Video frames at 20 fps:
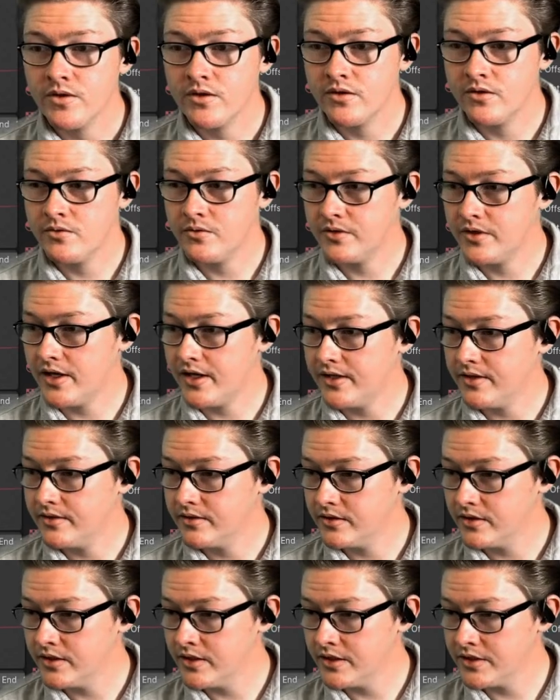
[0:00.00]
Okay,
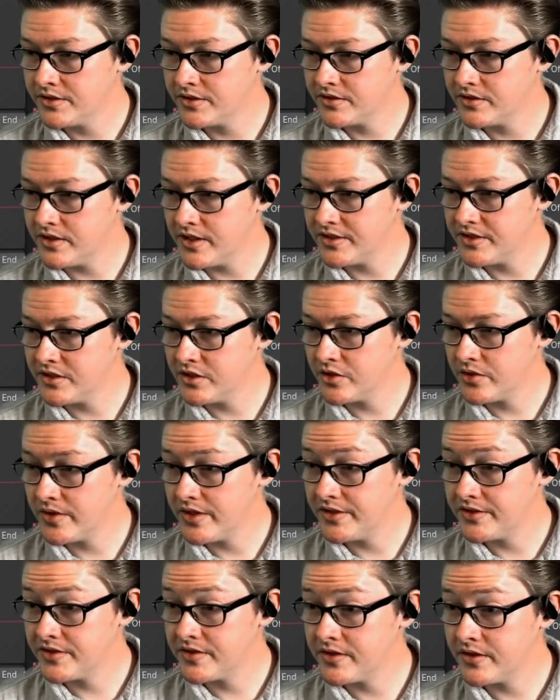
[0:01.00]
let's
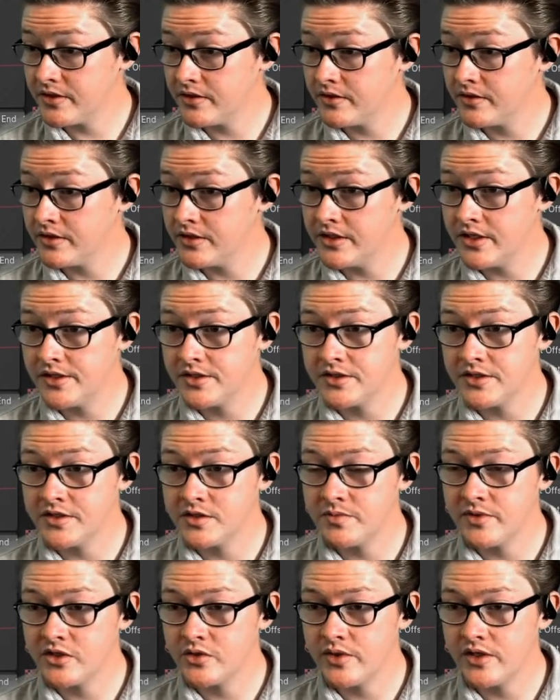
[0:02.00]
increase the distance
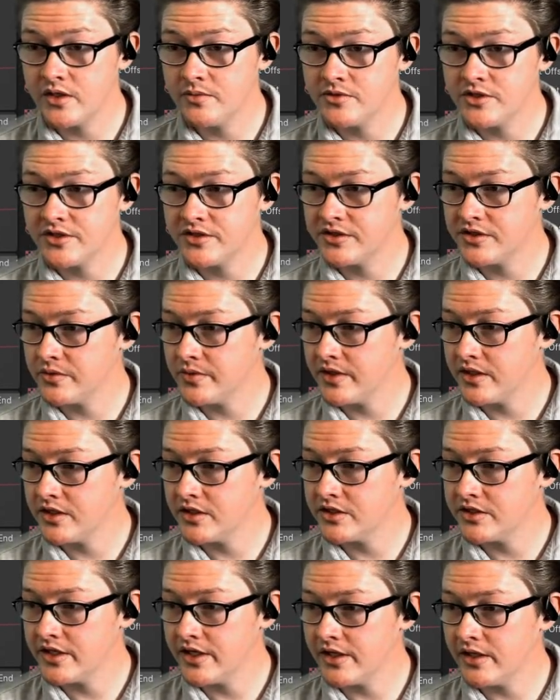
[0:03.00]
between them just so we can
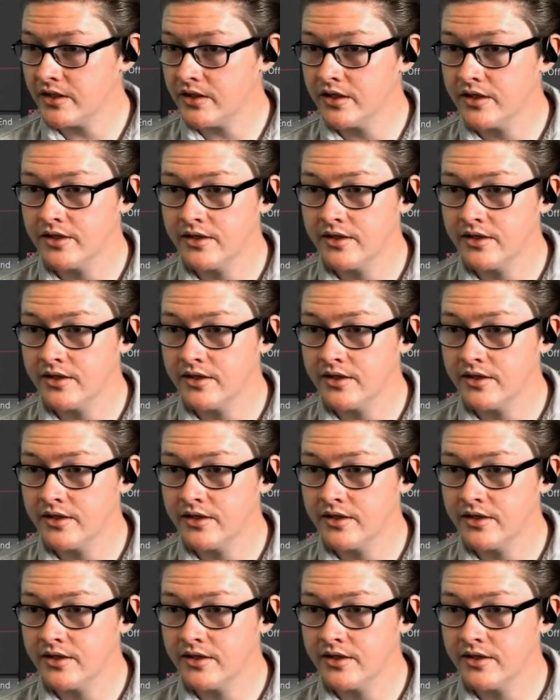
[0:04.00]
tell.